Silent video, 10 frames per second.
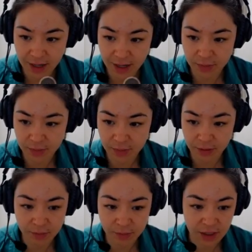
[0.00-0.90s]
drop
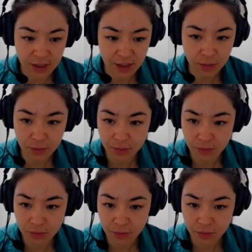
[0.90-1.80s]
down single.
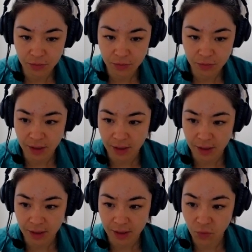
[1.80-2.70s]

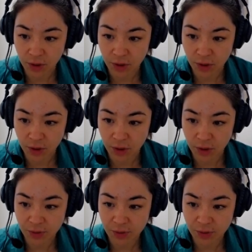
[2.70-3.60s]
And what I like to
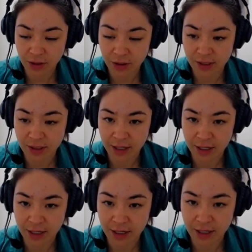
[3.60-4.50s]
do here is
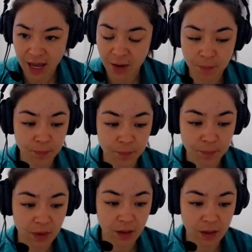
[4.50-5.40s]
actually name
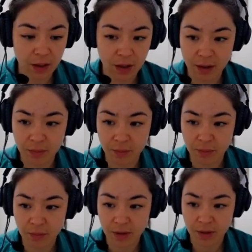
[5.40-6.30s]

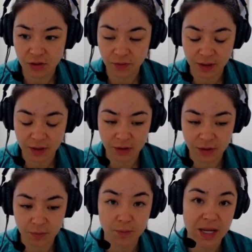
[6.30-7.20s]
this field
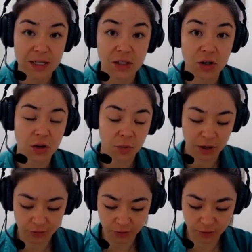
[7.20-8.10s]
based on
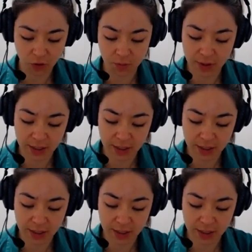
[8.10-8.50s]
whatever form it